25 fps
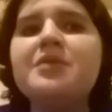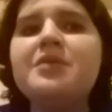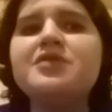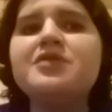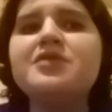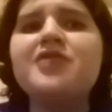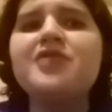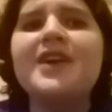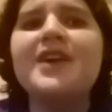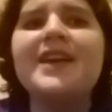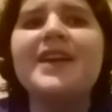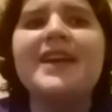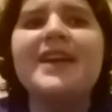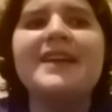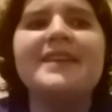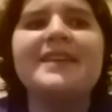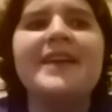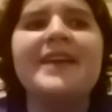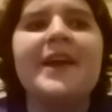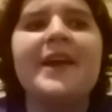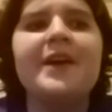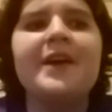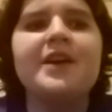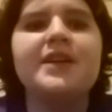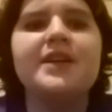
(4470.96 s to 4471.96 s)
to get
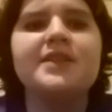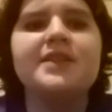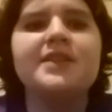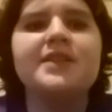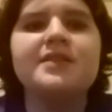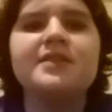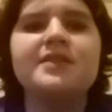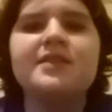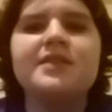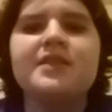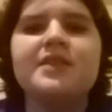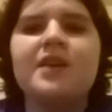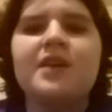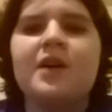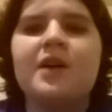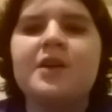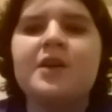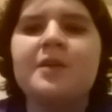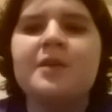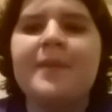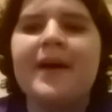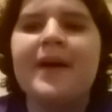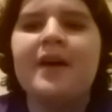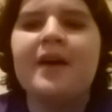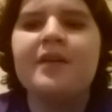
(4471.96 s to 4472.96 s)
Terrence to talk
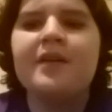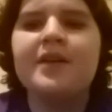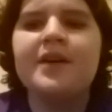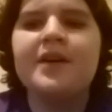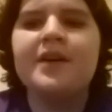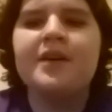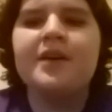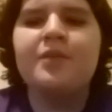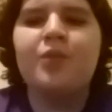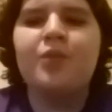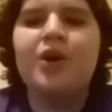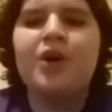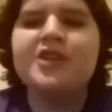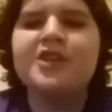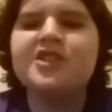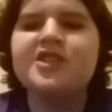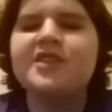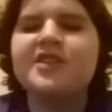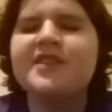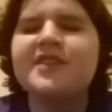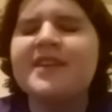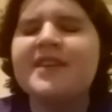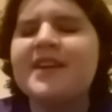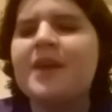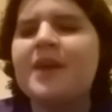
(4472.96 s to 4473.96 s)
about
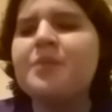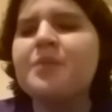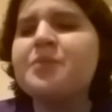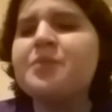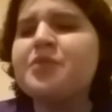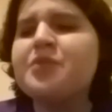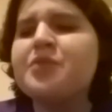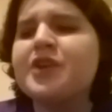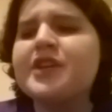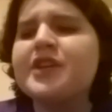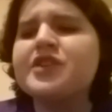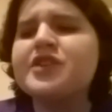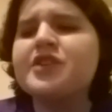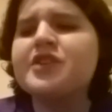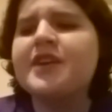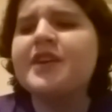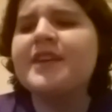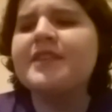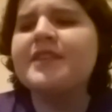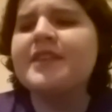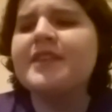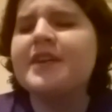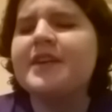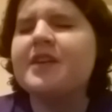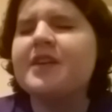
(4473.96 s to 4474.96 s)
Washington. I'm pretty sure he's
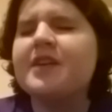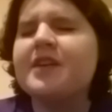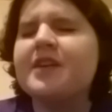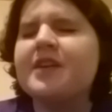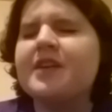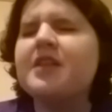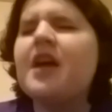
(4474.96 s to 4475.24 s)
there a lot.